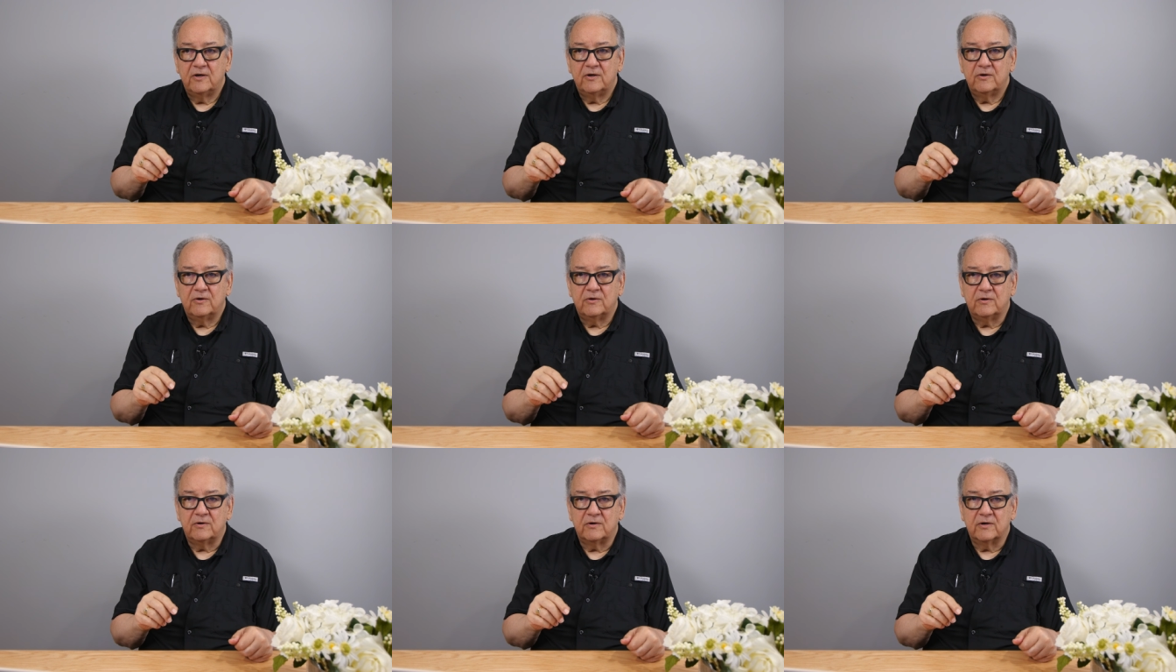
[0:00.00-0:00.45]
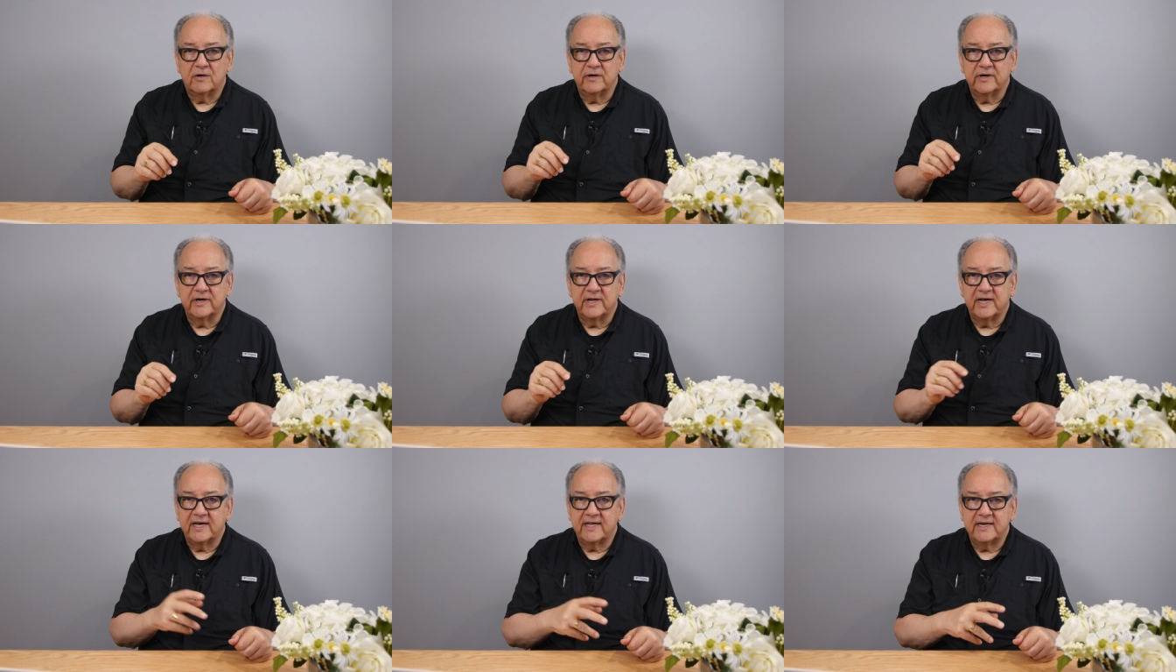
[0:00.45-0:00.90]
or
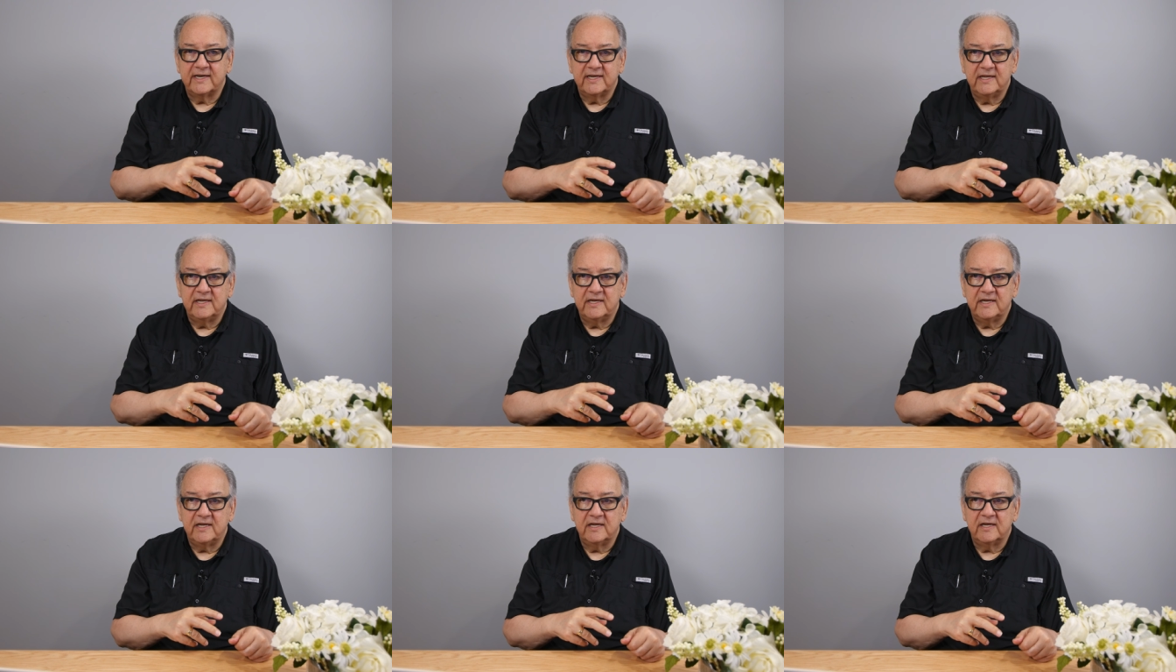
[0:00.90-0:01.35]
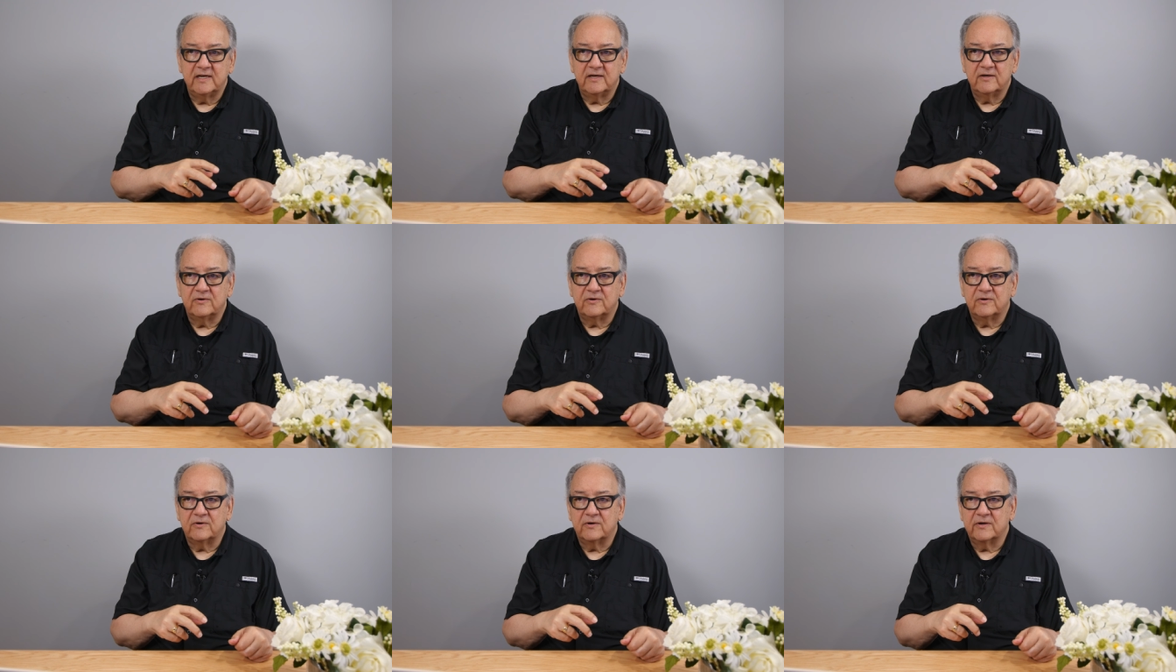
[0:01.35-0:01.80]
not
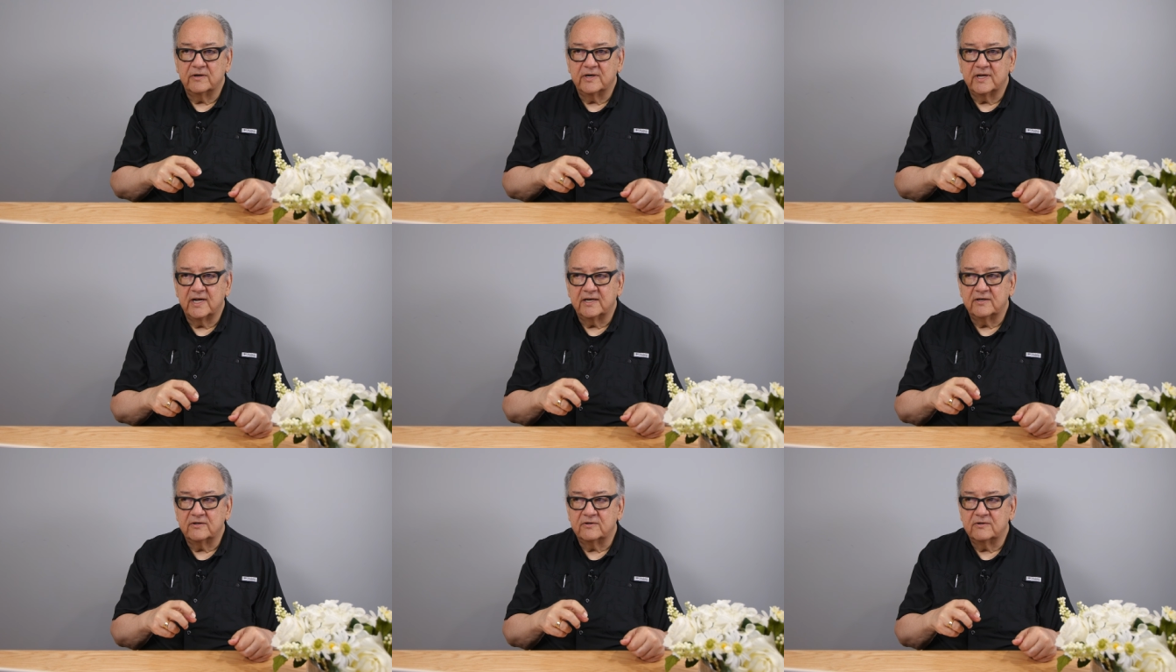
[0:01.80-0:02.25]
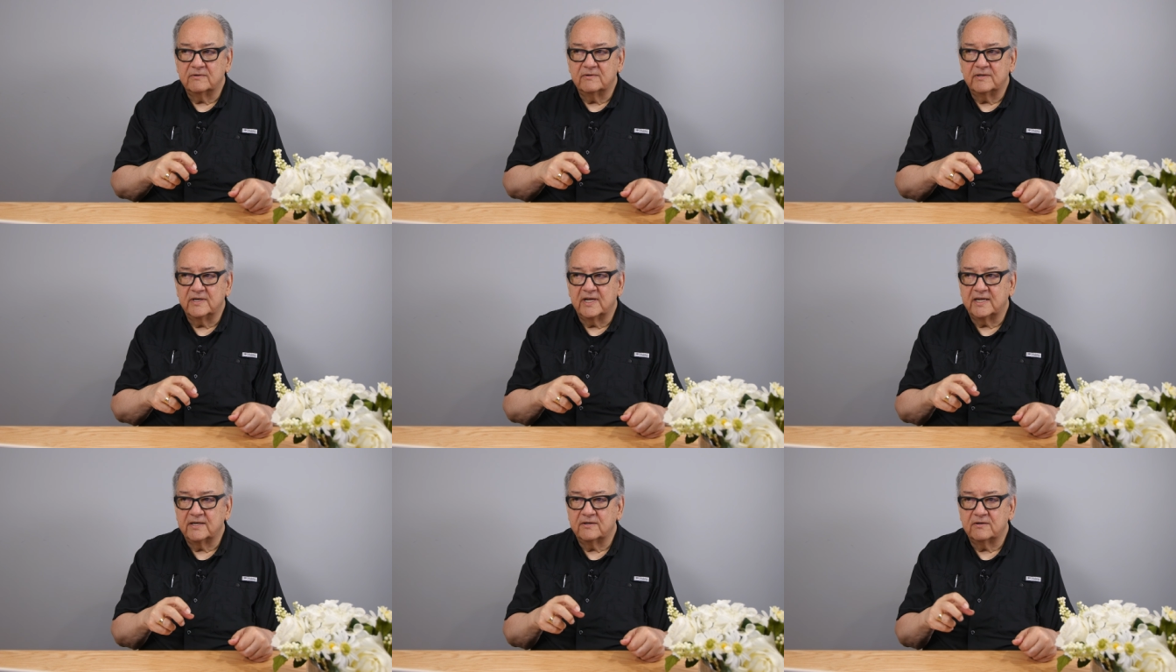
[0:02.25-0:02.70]
eating or not,
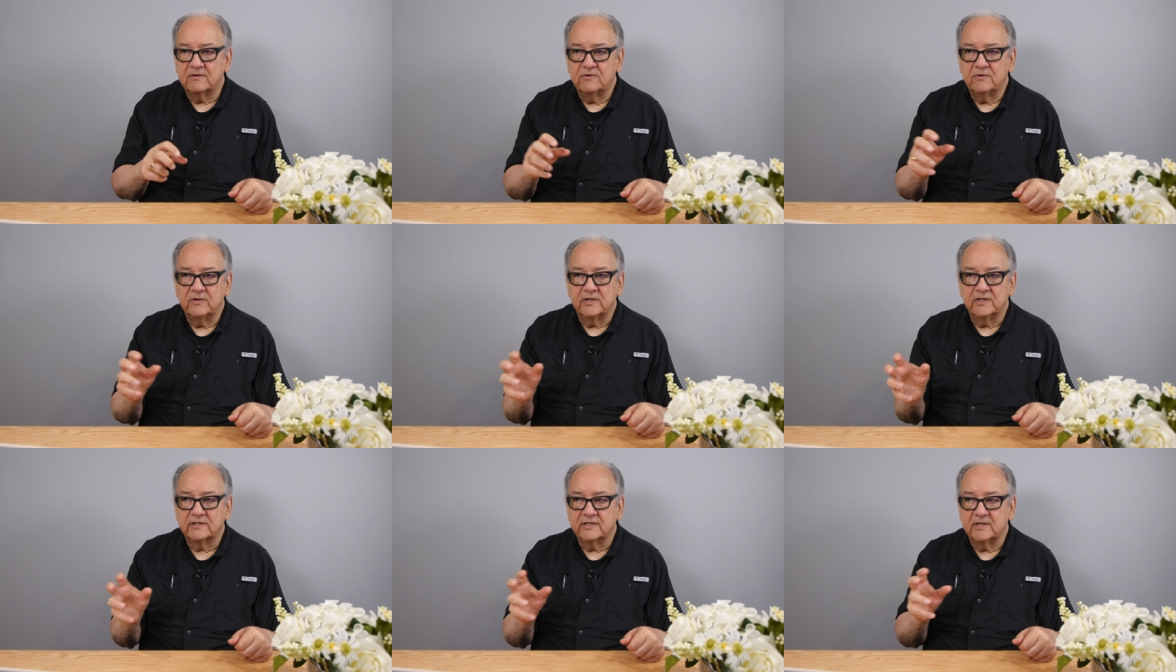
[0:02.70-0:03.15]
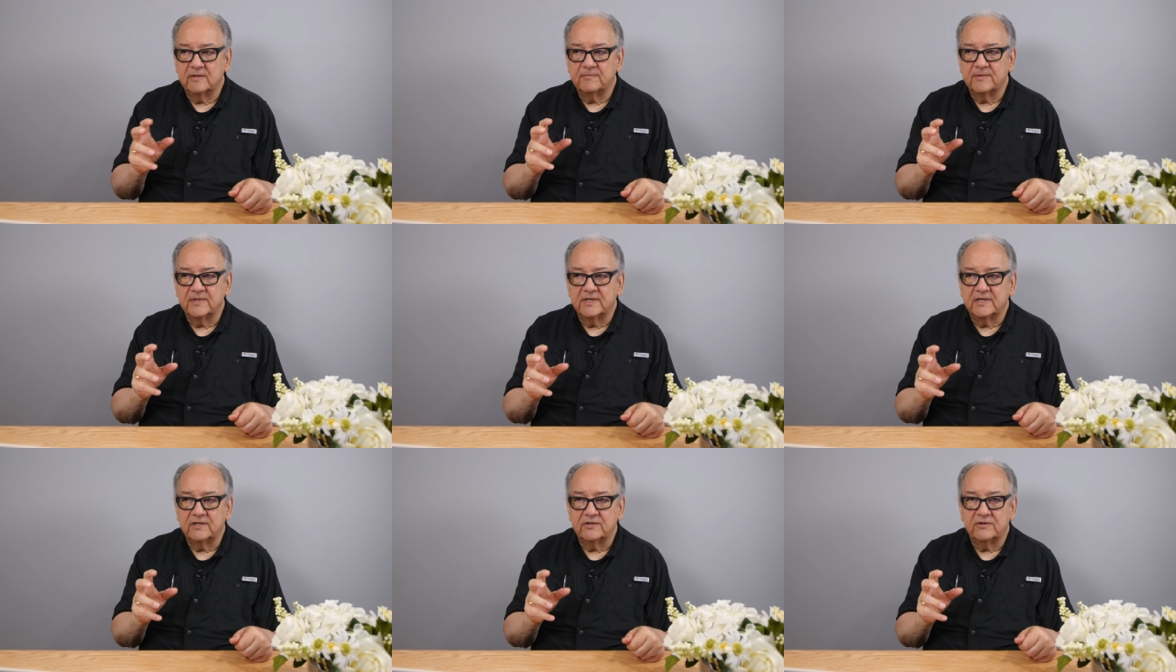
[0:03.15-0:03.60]
not doing
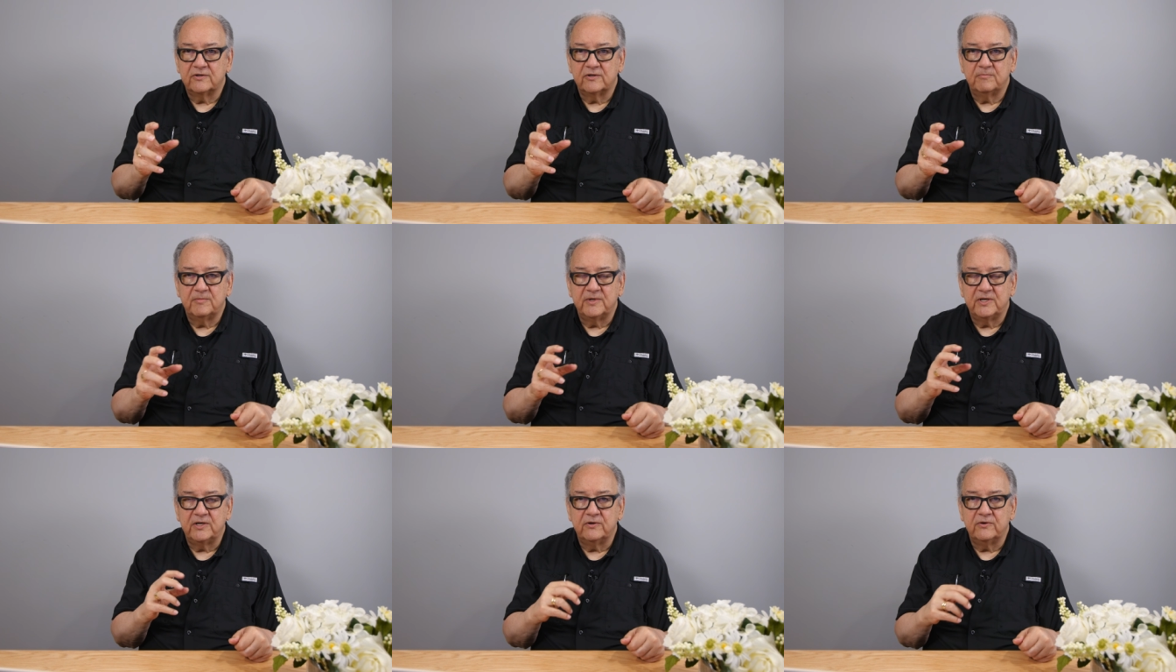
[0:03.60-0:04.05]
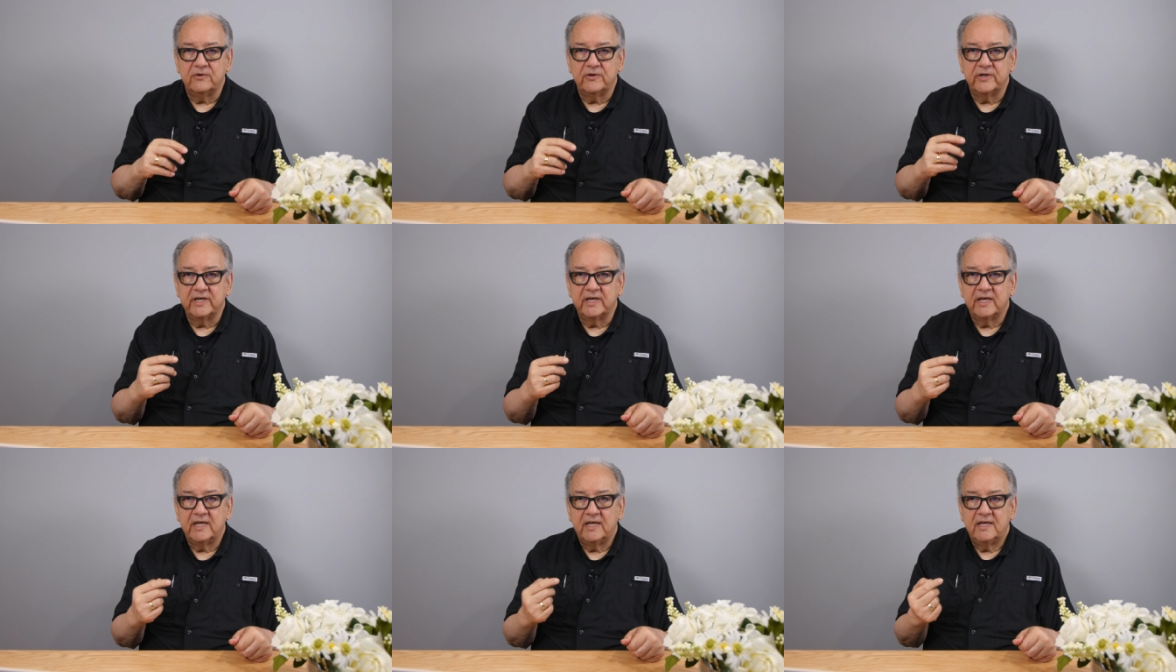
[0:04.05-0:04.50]
something you should be
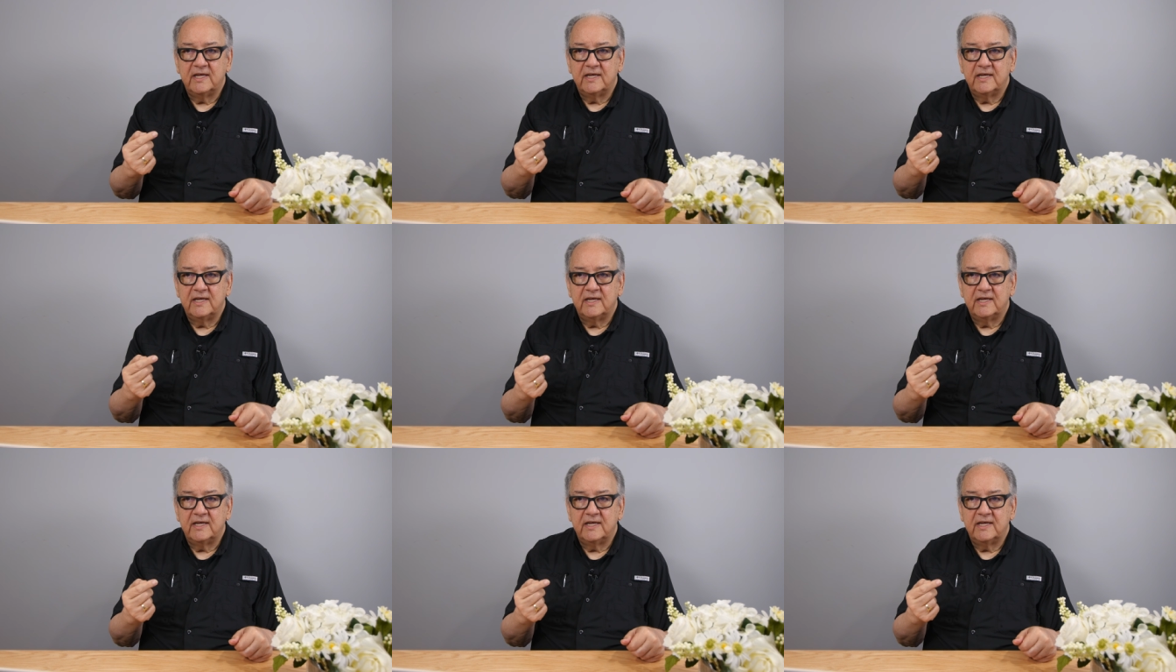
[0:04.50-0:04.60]
doing.